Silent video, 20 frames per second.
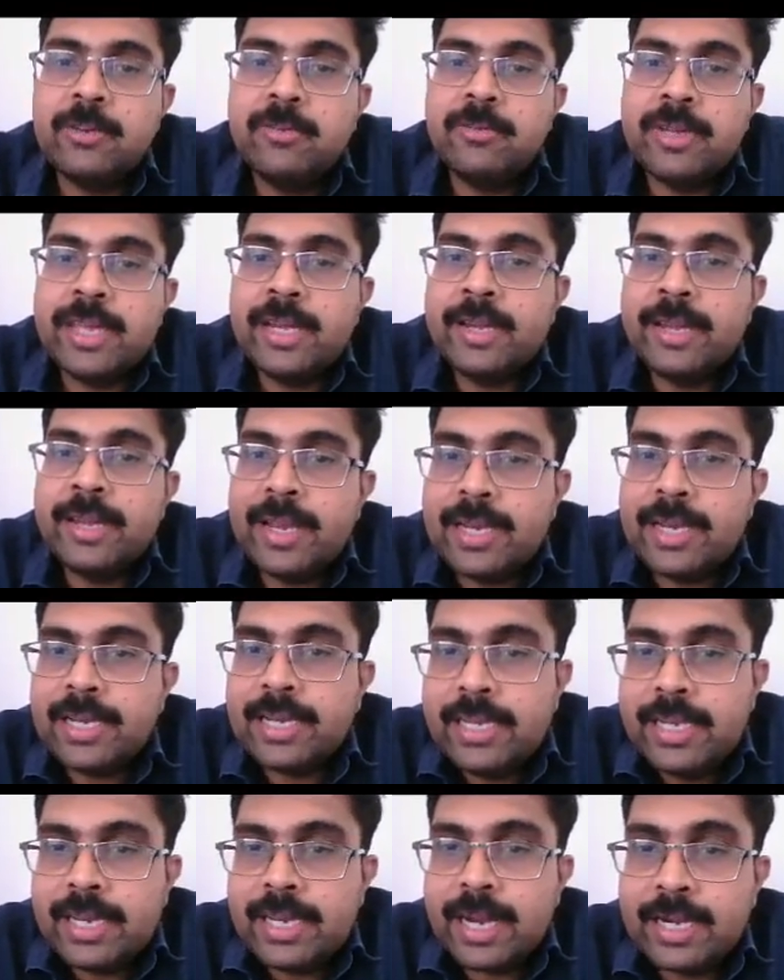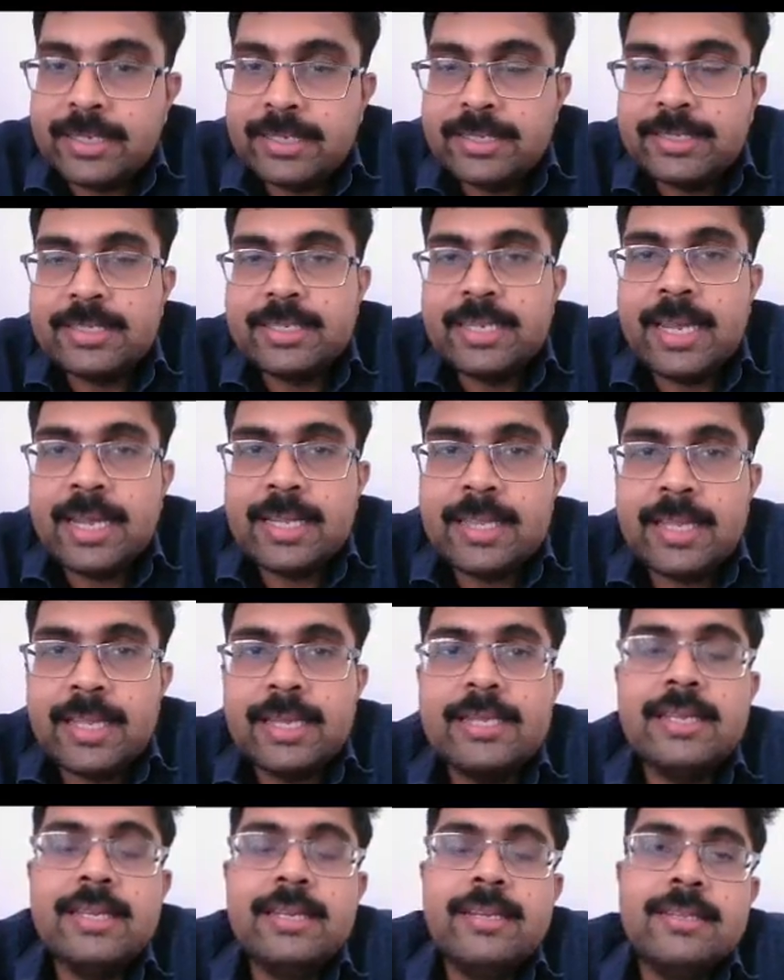can directly understand
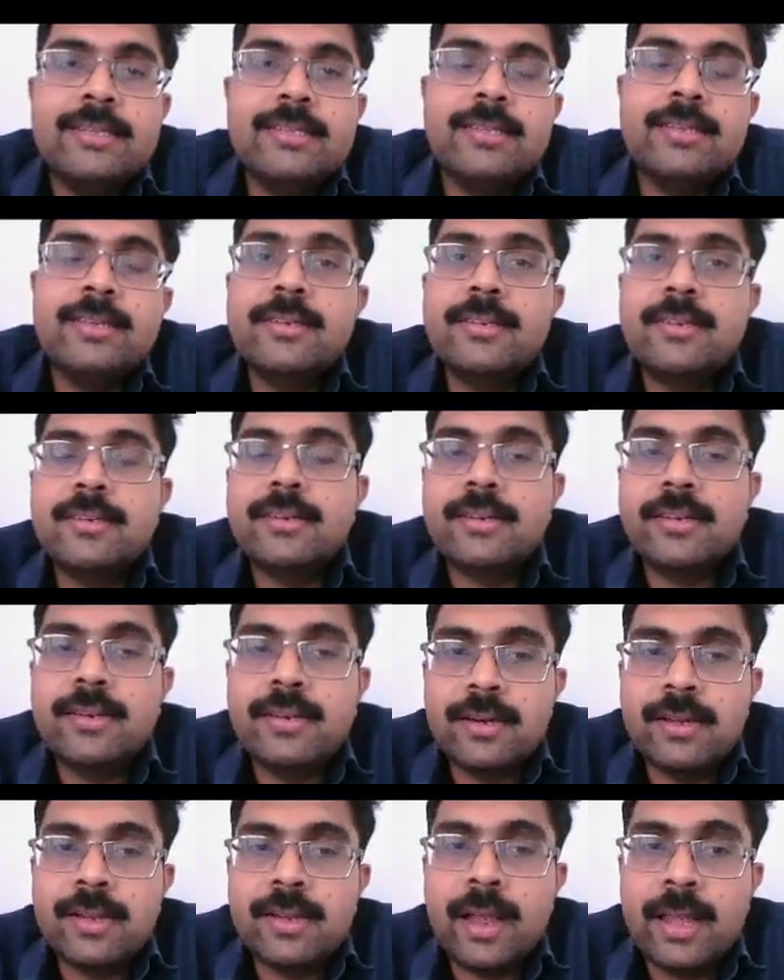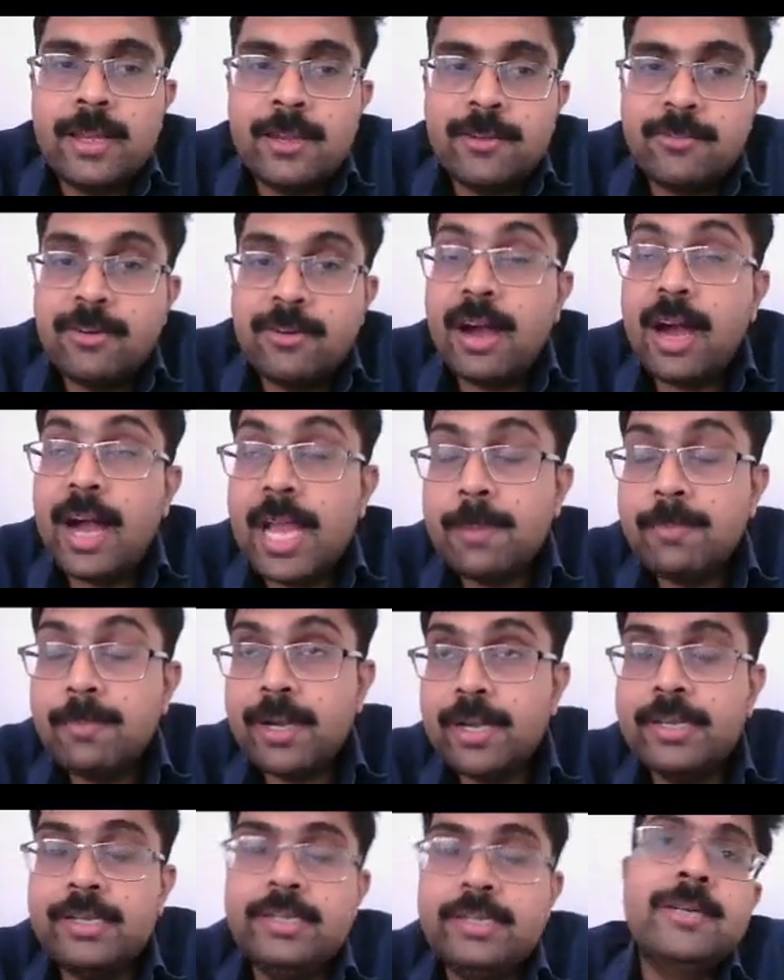that it is a kind of a
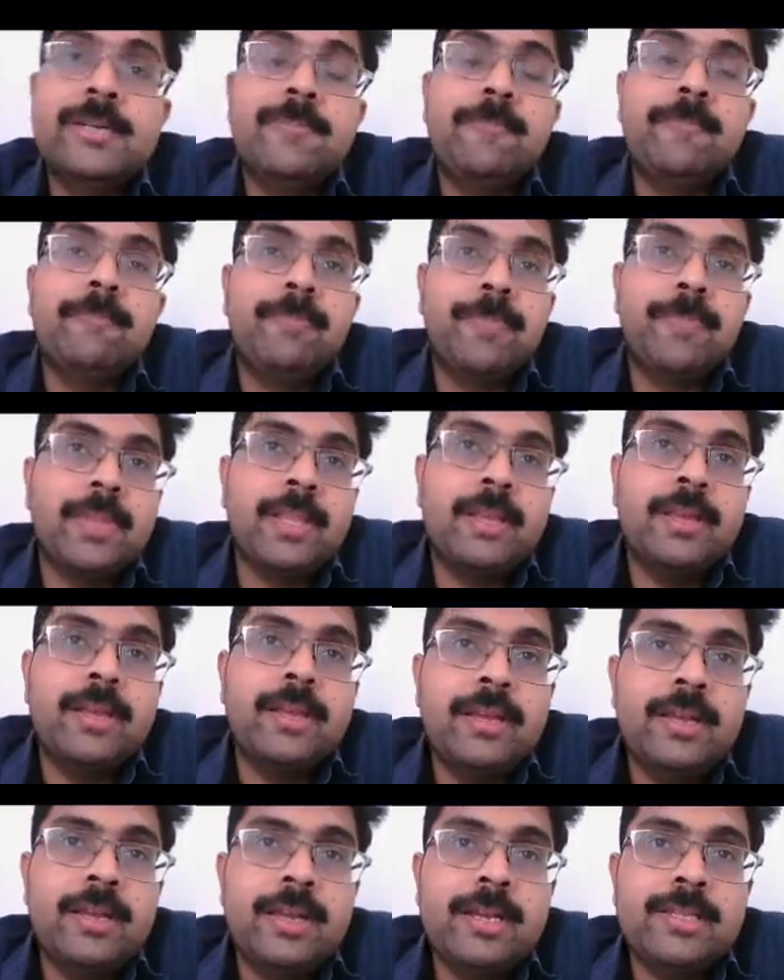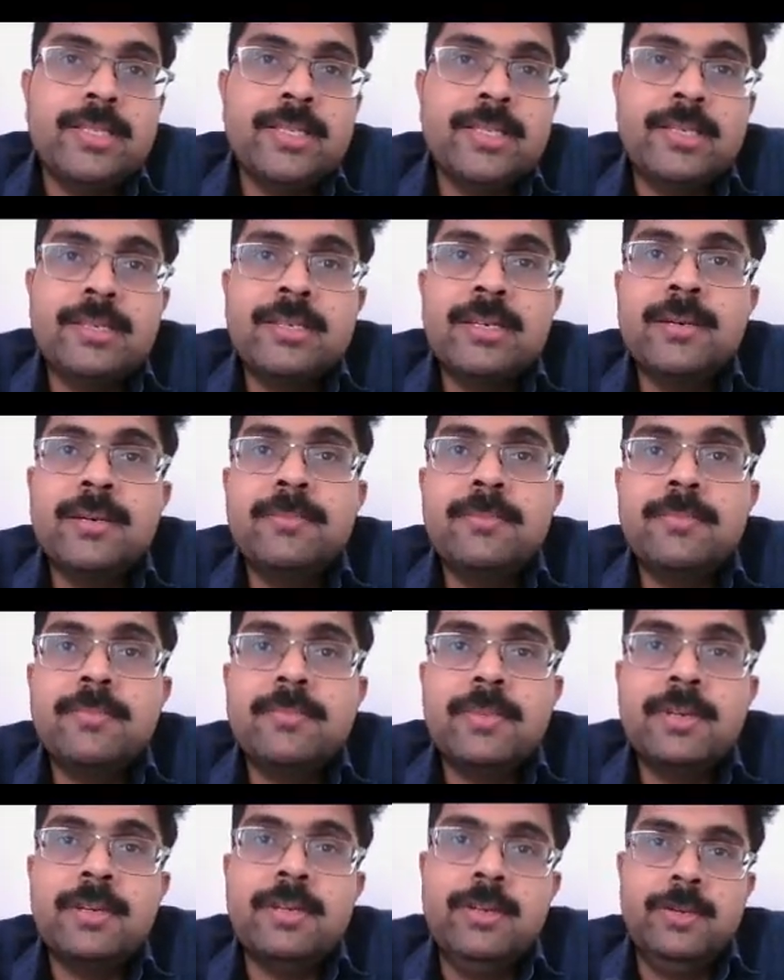hybrid term. It is a term,
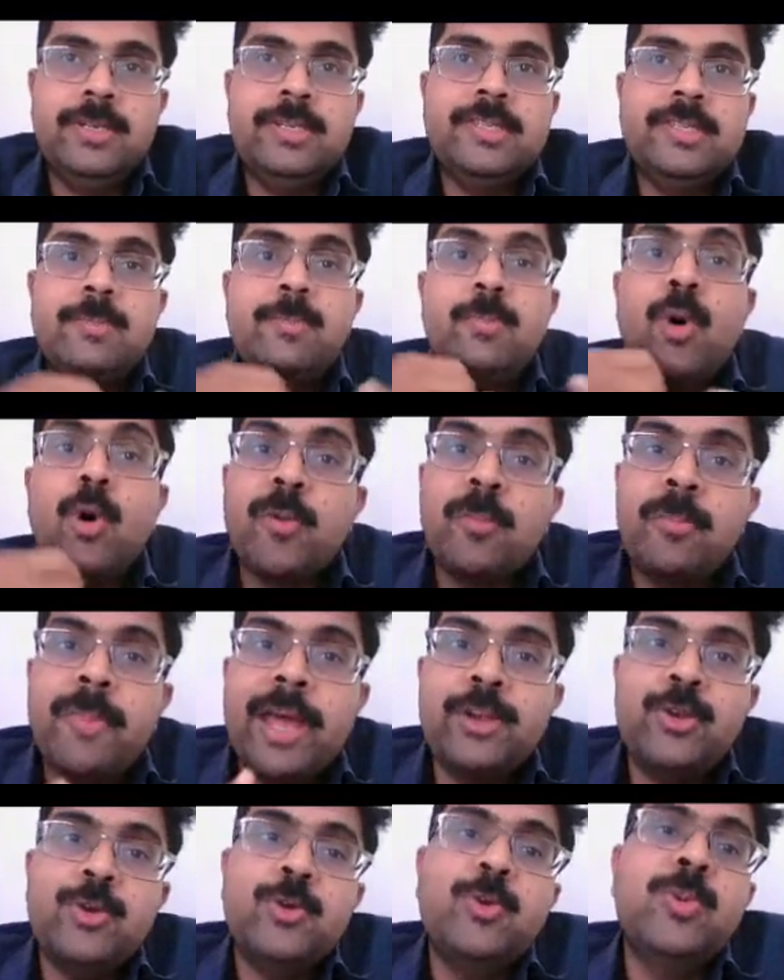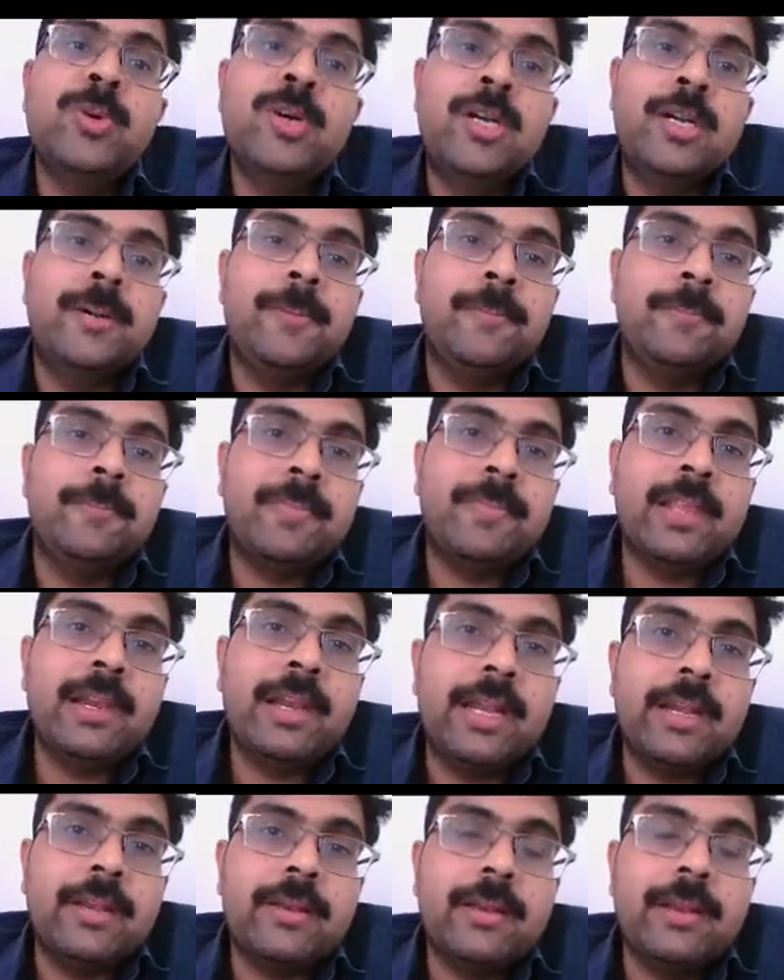it is a portmanteau word,
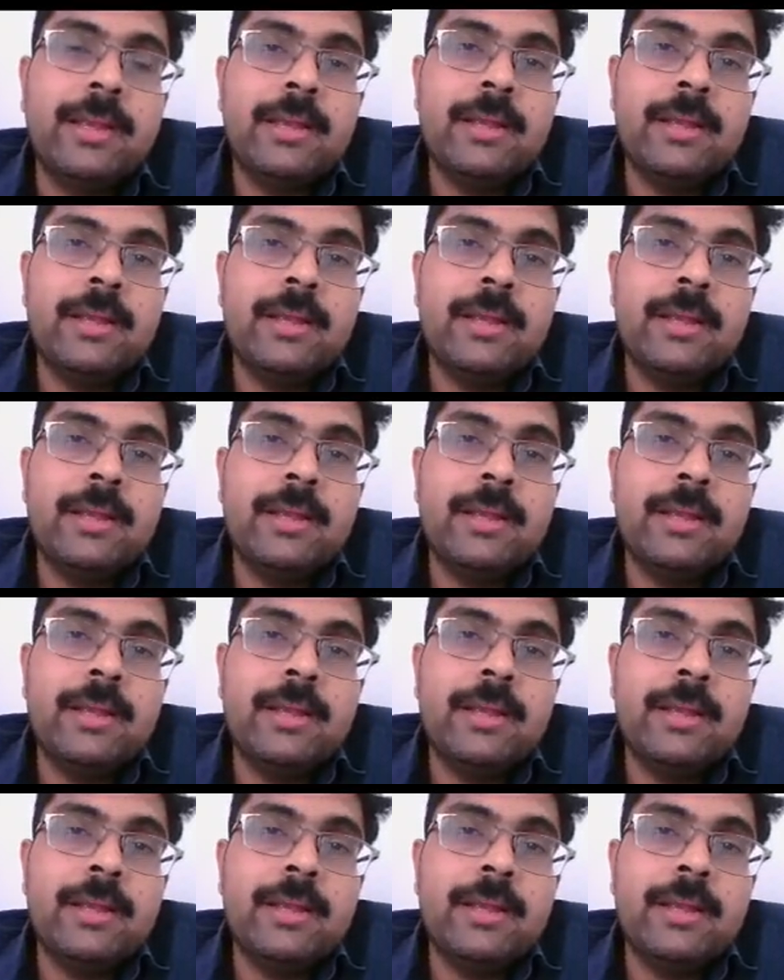right?